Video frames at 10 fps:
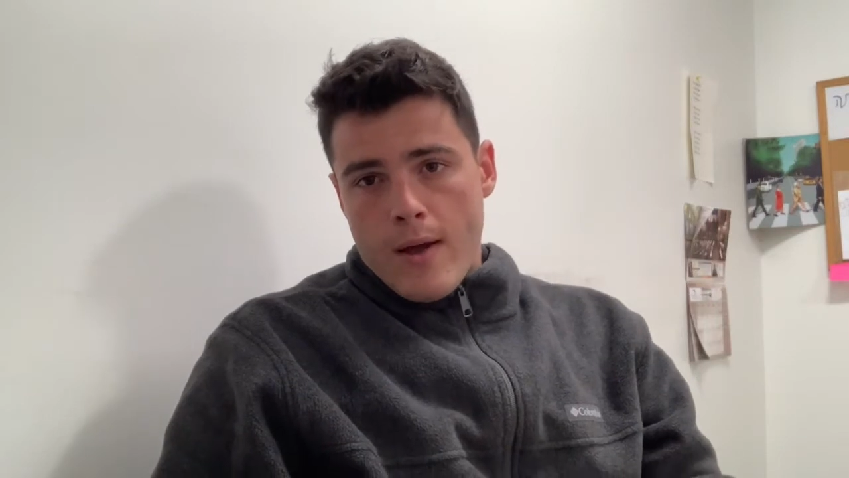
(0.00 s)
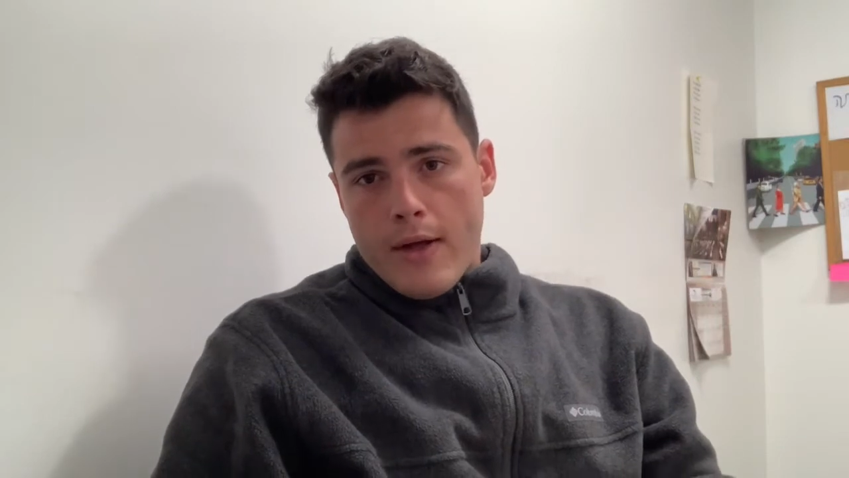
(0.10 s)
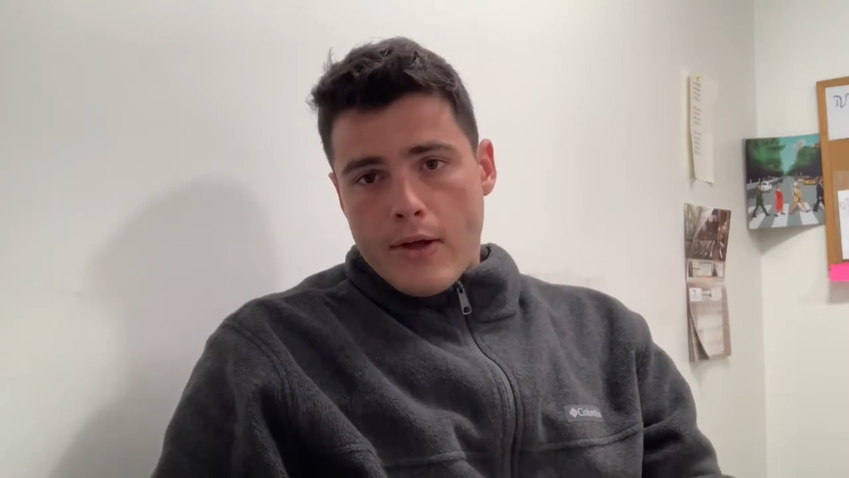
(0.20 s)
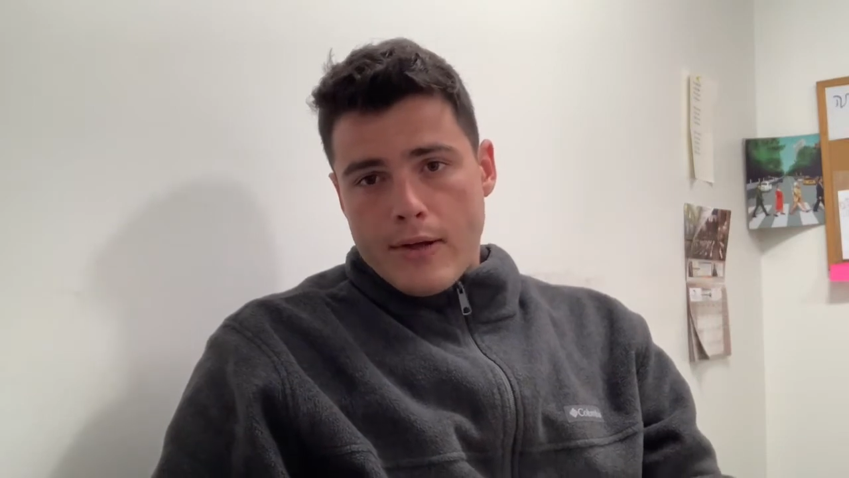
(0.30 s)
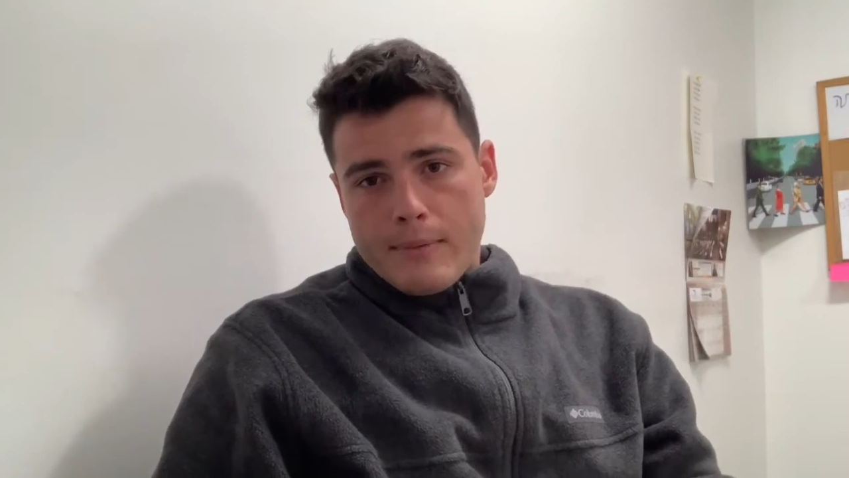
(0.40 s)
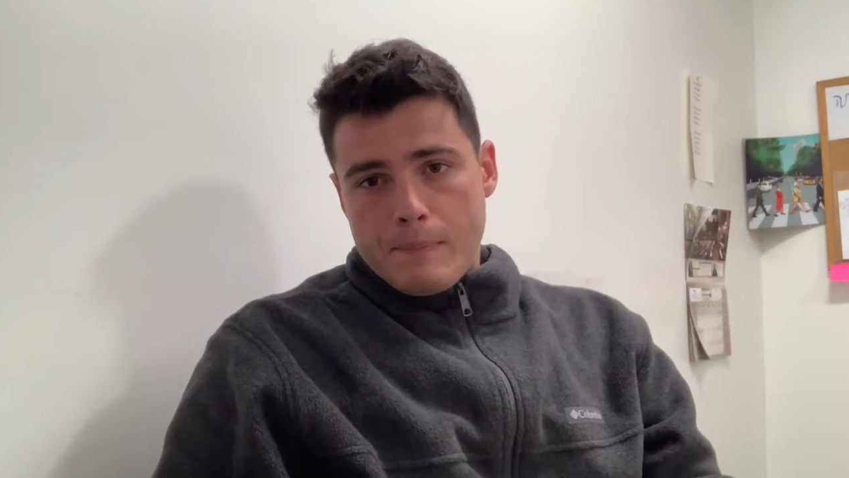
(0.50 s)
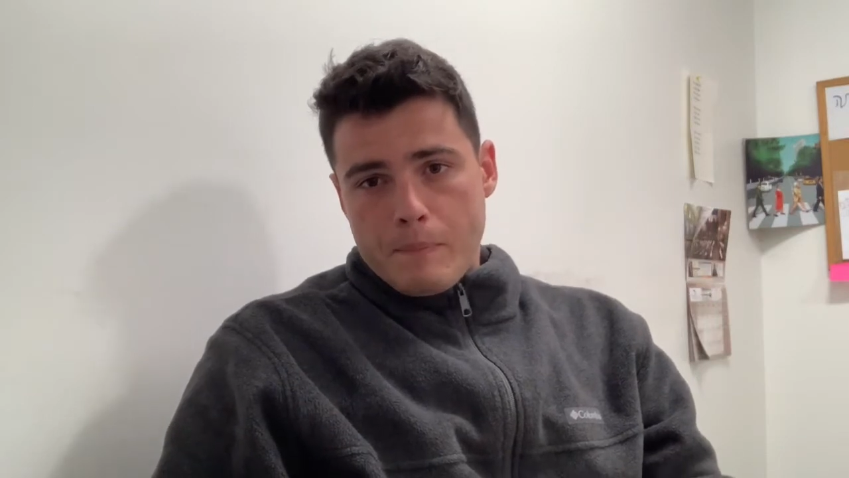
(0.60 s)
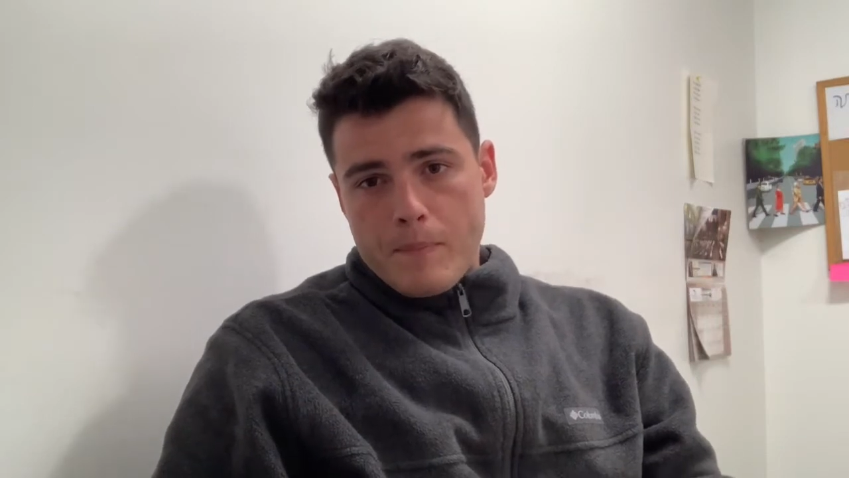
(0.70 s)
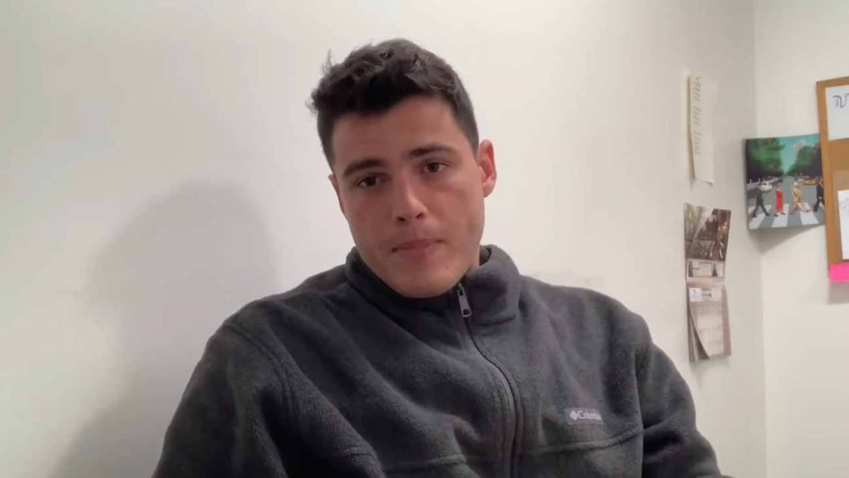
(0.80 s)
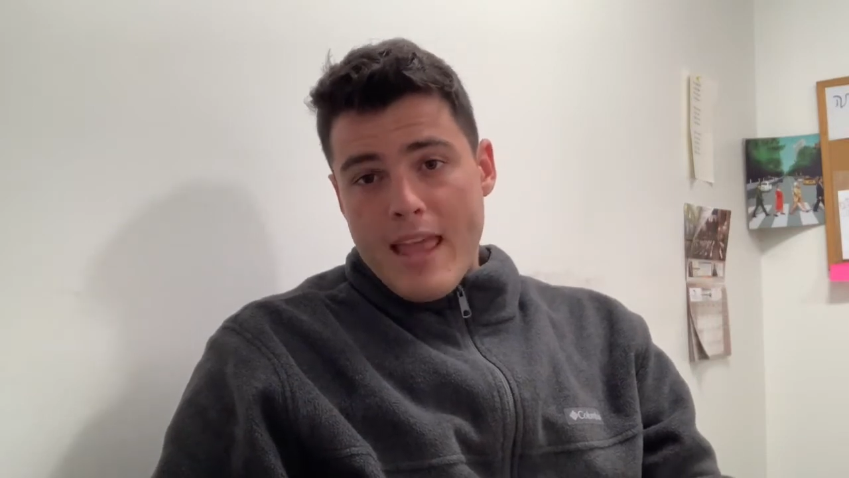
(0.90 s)

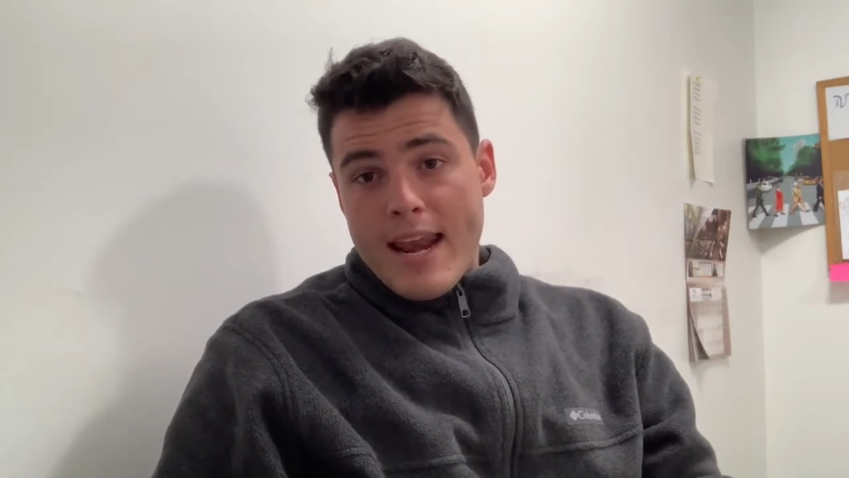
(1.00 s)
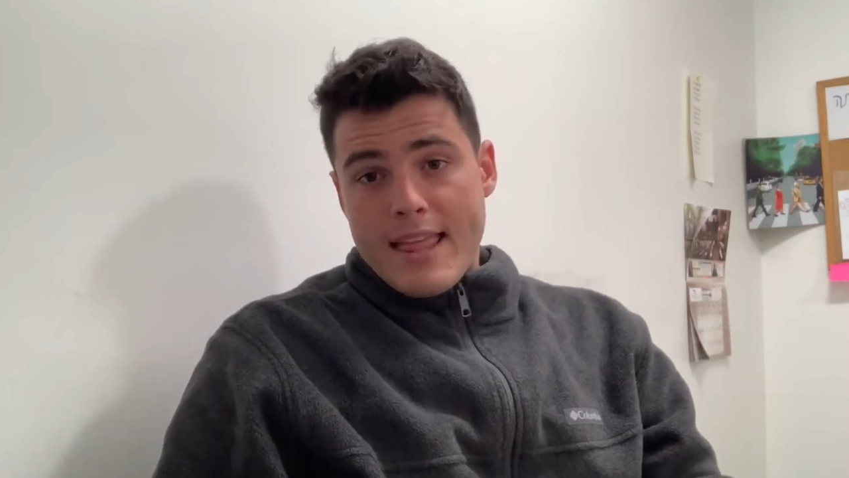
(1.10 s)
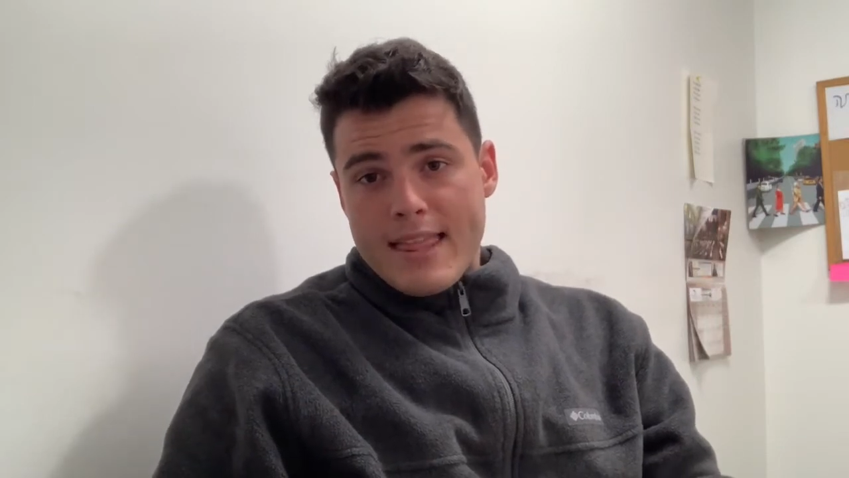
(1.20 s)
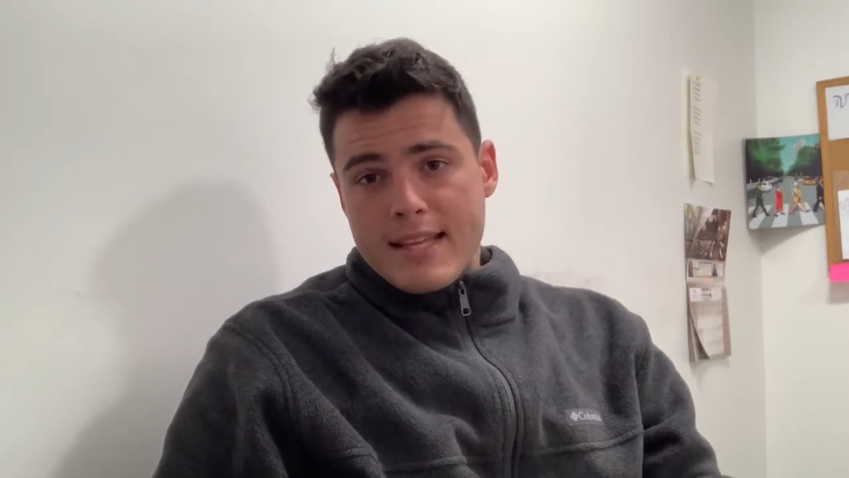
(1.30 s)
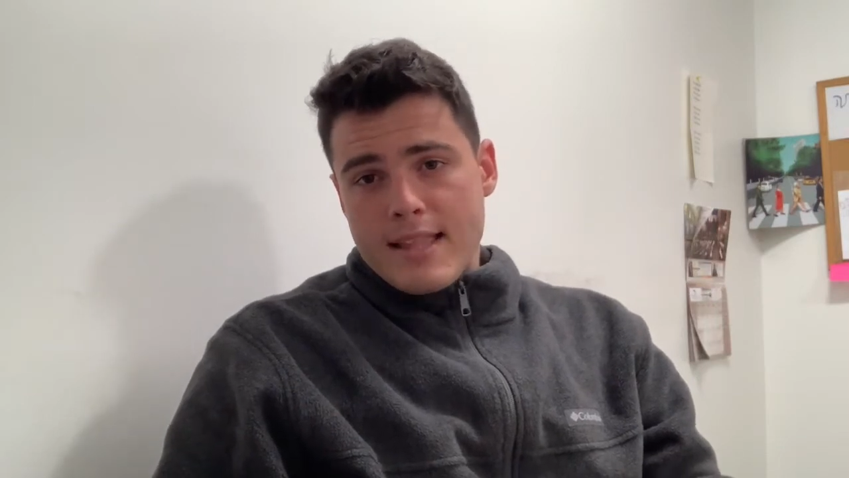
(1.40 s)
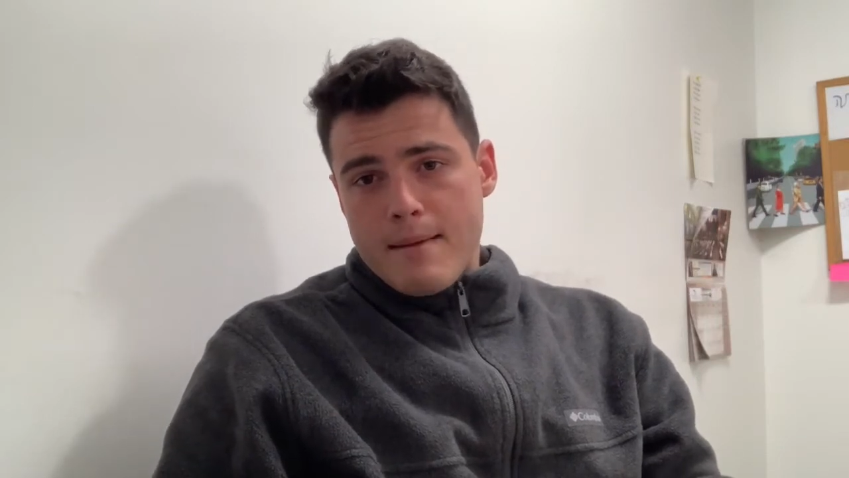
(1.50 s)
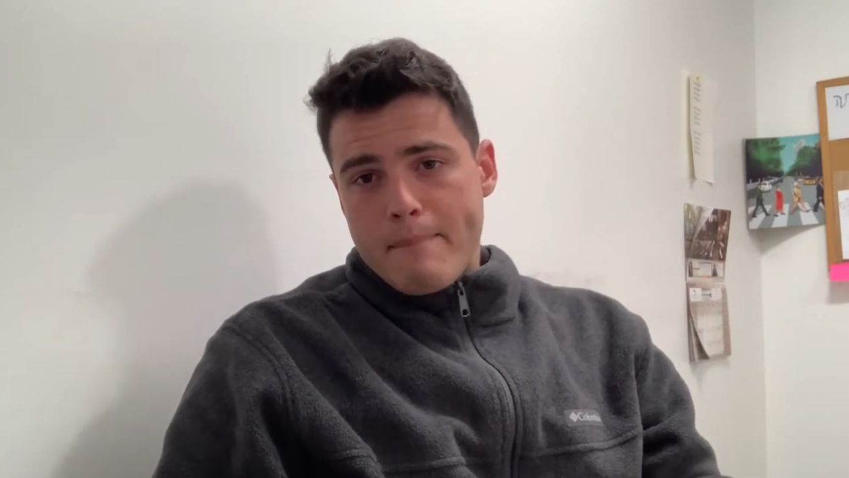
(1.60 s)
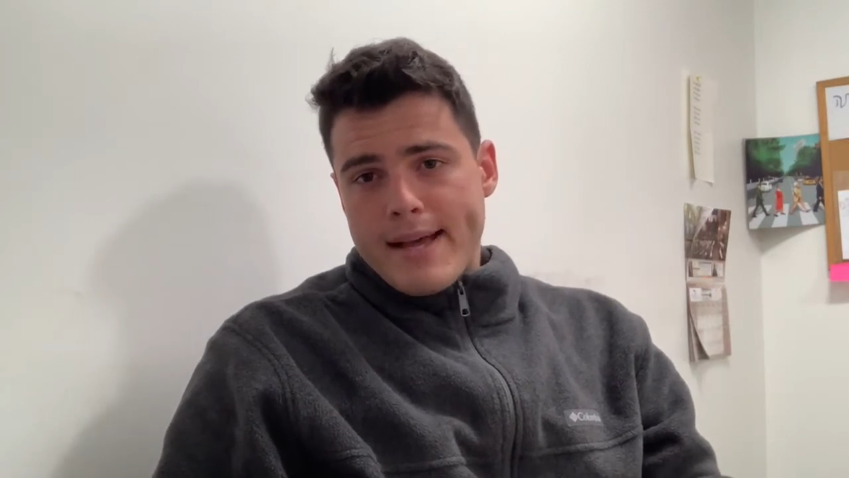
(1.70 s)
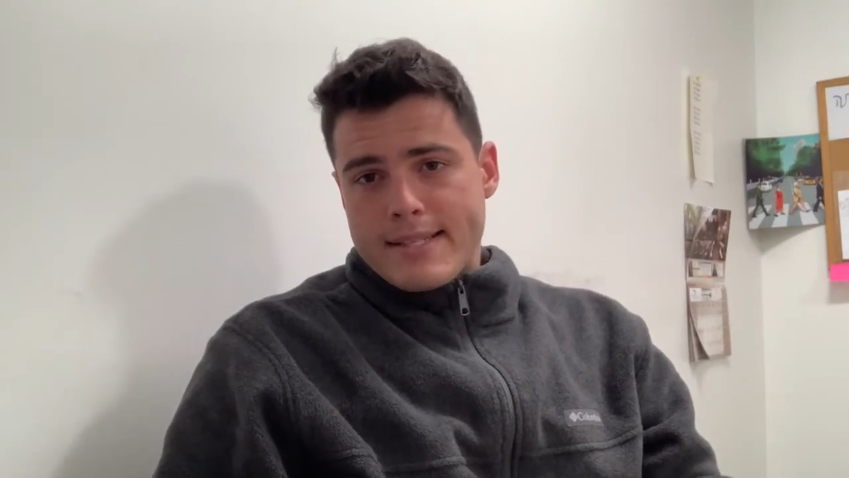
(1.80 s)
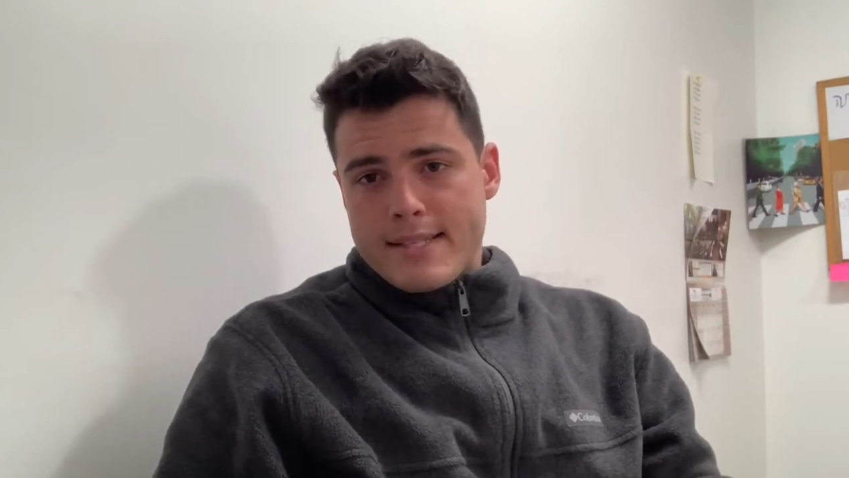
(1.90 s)
And I think that the
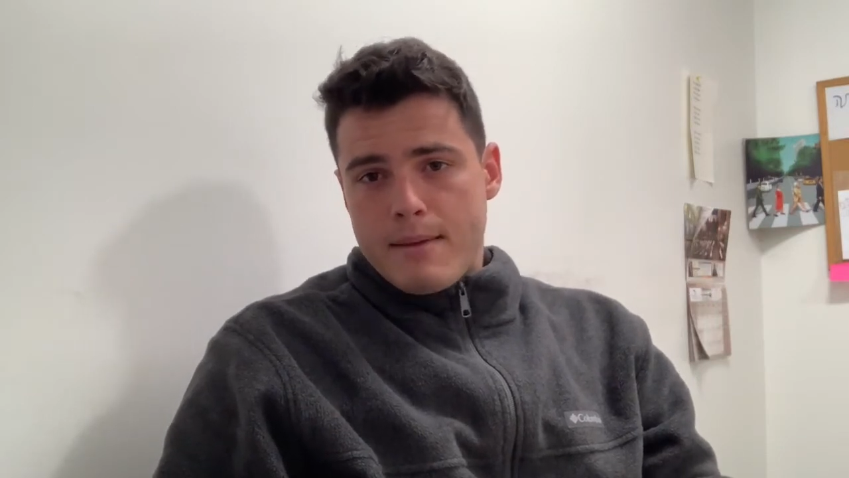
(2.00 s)
best